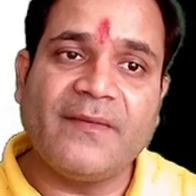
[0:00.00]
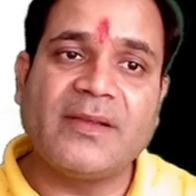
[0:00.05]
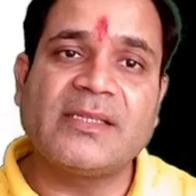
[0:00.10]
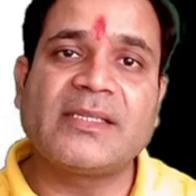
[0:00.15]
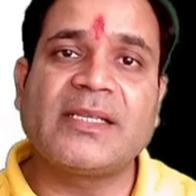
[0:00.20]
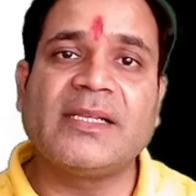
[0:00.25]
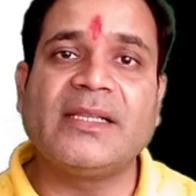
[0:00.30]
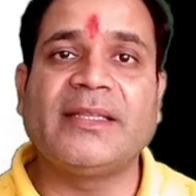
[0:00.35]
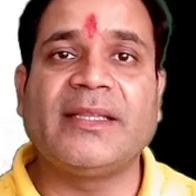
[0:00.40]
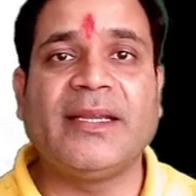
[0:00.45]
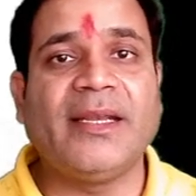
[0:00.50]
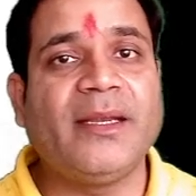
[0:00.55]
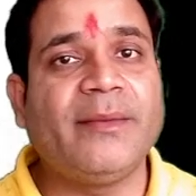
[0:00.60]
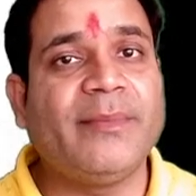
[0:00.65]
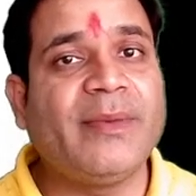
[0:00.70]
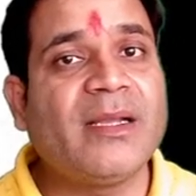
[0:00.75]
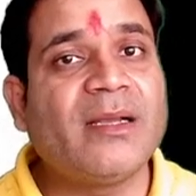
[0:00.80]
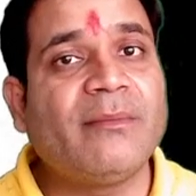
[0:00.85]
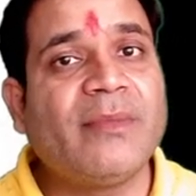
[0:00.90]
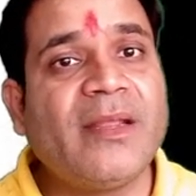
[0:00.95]
cell, then it
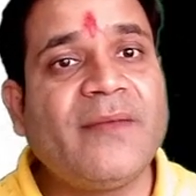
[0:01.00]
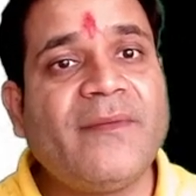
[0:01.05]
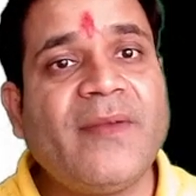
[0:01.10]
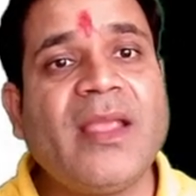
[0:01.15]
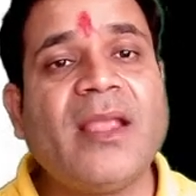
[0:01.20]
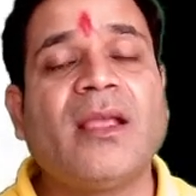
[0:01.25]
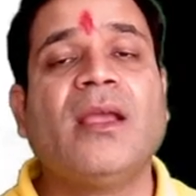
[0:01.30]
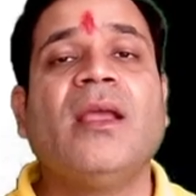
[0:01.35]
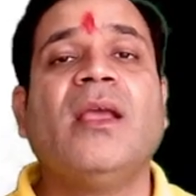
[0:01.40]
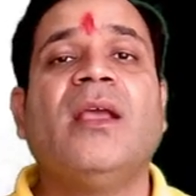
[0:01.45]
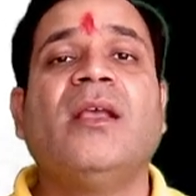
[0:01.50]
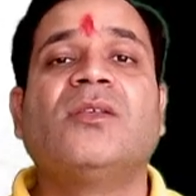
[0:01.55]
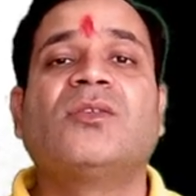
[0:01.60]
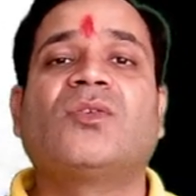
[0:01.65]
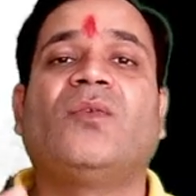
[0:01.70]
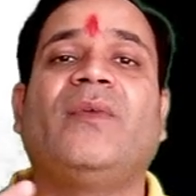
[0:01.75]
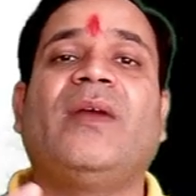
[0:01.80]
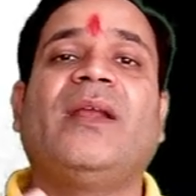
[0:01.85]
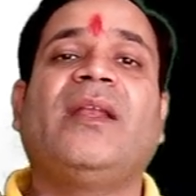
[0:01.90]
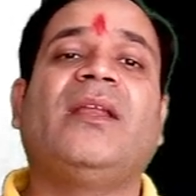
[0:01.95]
become living.
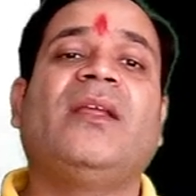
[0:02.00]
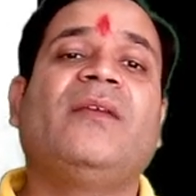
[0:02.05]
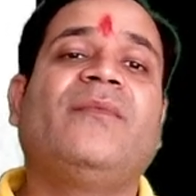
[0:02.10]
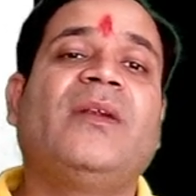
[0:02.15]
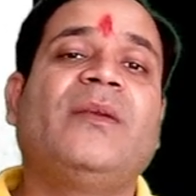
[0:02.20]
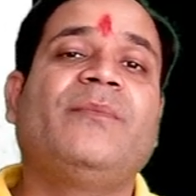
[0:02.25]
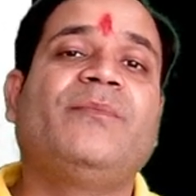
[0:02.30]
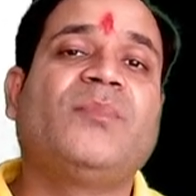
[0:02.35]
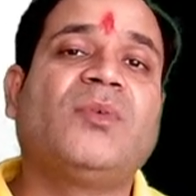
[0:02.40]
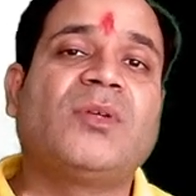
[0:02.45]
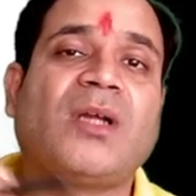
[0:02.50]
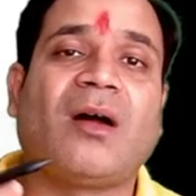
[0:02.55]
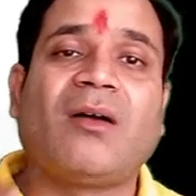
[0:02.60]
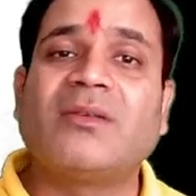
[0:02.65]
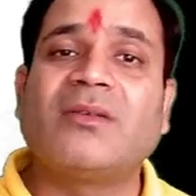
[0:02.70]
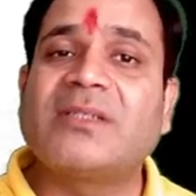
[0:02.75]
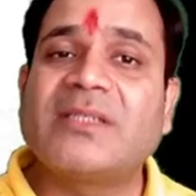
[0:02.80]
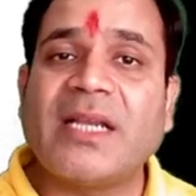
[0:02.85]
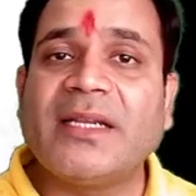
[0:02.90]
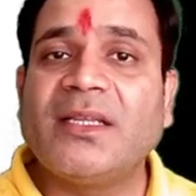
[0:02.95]
So whenever it put
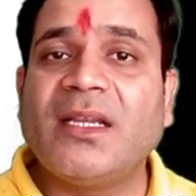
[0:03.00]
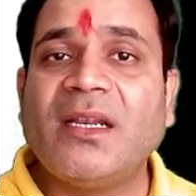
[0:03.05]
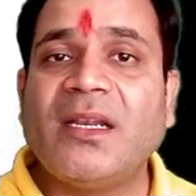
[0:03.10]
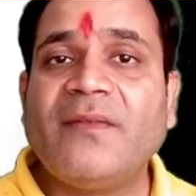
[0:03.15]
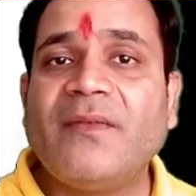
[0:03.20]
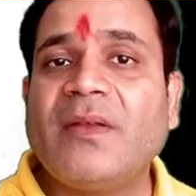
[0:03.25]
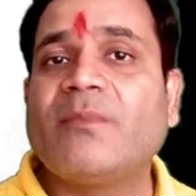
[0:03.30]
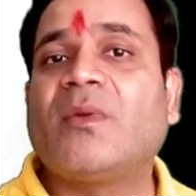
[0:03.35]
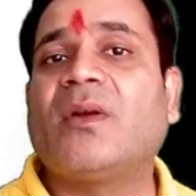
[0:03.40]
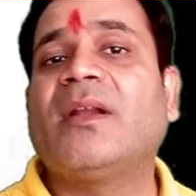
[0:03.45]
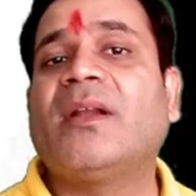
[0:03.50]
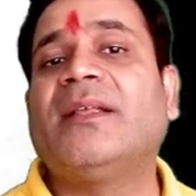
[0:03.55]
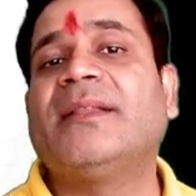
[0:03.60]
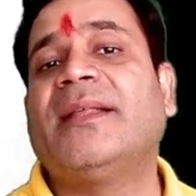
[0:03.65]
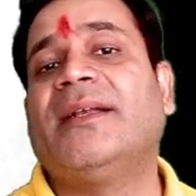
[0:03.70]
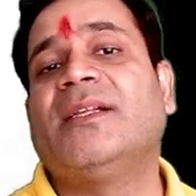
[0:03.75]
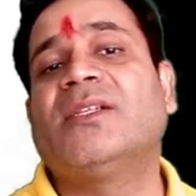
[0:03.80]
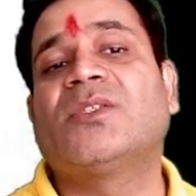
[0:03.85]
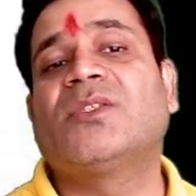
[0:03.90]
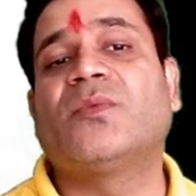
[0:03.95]
outside the living body,
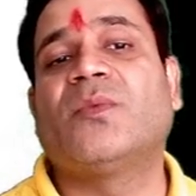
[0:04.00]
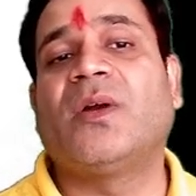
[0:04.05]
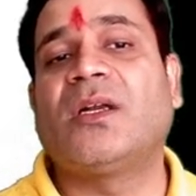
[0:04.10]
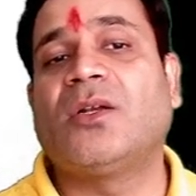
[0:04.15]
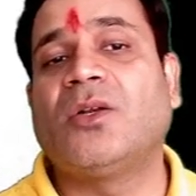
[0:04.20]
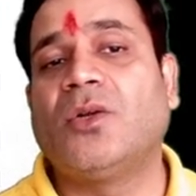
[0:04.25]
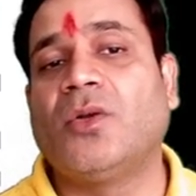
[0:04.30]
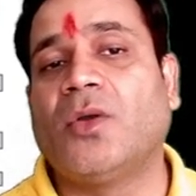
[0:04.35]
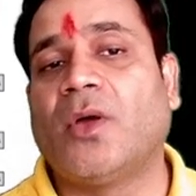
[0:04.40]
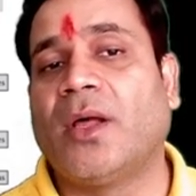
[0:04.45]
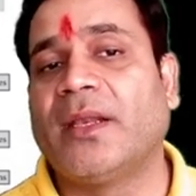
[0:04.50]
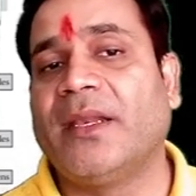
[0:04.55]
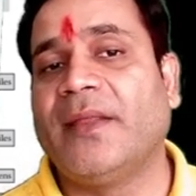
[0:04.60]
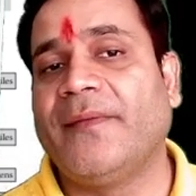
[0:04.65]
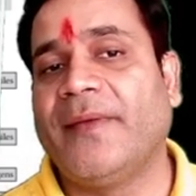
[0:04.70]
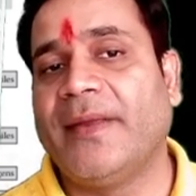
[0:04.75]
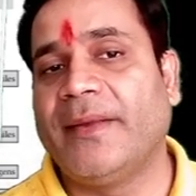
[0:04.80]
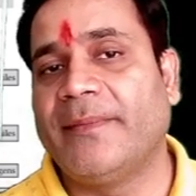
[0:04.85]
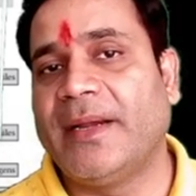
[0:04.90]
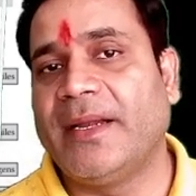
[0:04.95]
that is what?
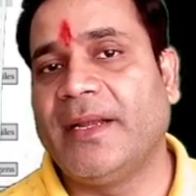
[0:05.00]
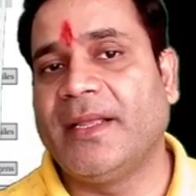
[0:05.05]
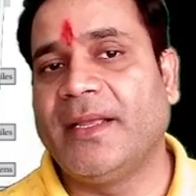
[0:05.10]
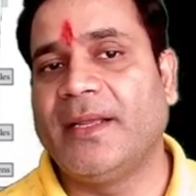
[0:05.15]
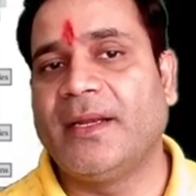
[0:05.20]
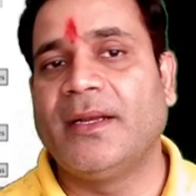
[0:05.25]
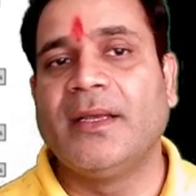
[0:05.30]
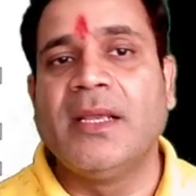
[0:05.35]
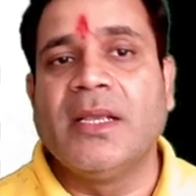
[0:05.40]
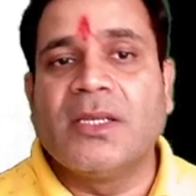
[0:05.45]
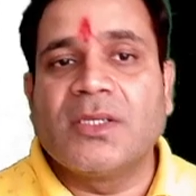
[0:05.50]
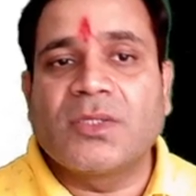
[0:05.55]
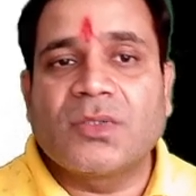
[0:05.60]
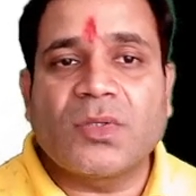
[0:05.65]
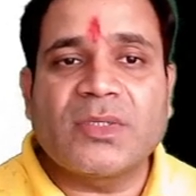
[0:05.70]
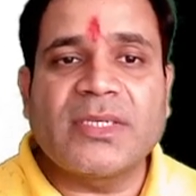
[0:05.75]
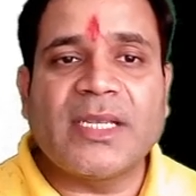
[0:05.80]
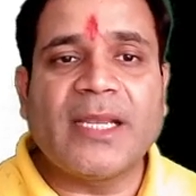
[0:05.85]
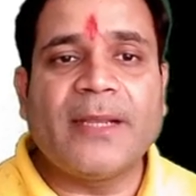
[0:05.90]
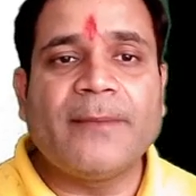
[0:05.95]
Non-living, my dear. So
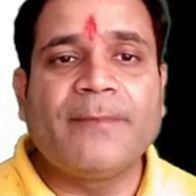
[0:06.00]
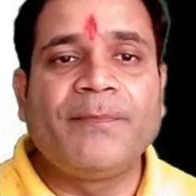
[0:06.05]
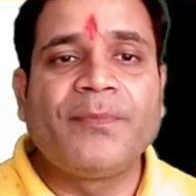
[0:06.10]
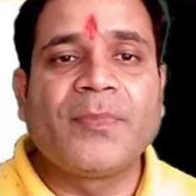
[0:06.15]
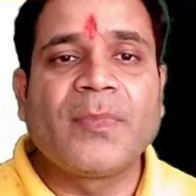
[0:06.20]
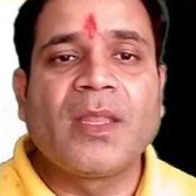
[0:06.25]
see,